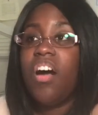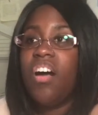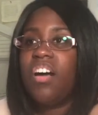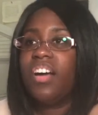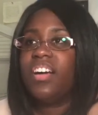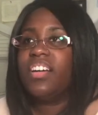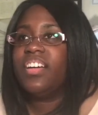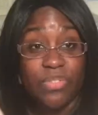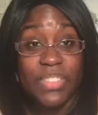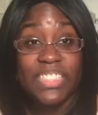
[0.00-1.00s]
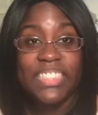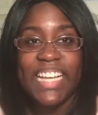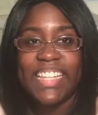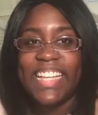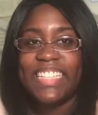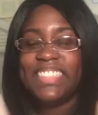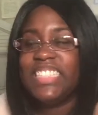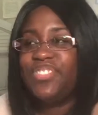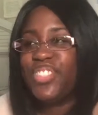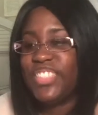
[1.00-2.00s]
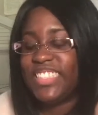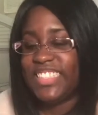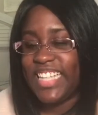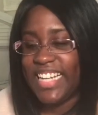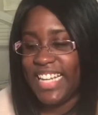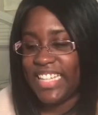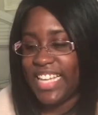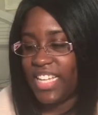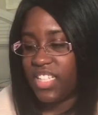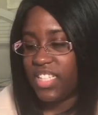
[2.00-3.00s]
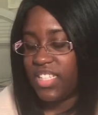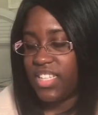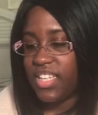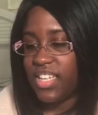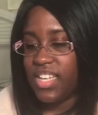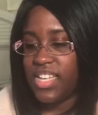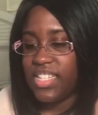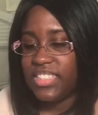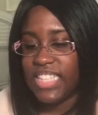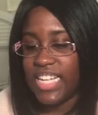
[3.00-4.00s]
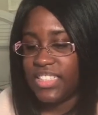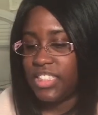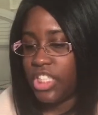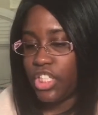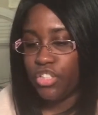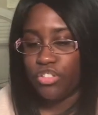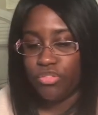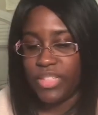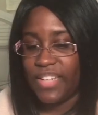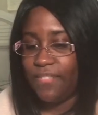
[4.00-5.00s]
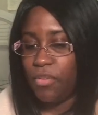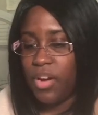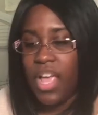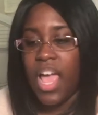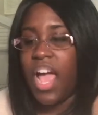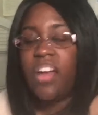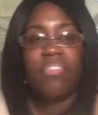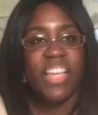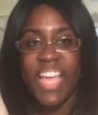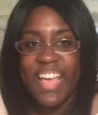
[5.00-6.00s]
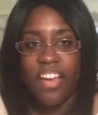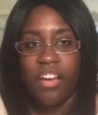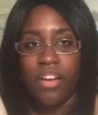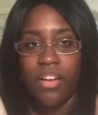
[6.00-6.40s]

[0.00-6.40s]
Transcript: Or, say like if she's really skinny, like size two, three, four, I don't care.